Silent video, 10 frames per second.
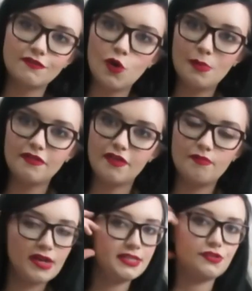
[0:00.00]
I've got my
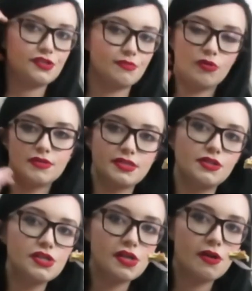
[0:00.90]
fundraiser tomorrow, so
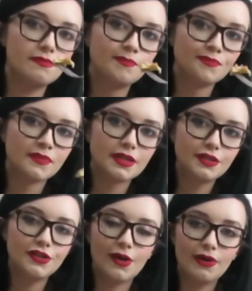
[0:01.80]

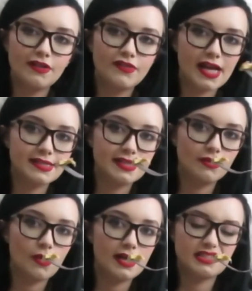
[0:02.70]
life gets in the
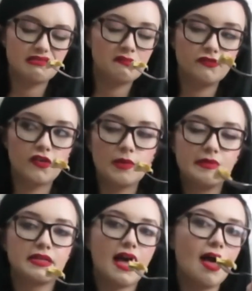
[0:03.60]
way, so I'm fine
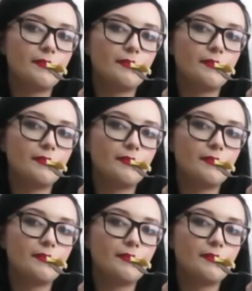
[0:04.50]
with that.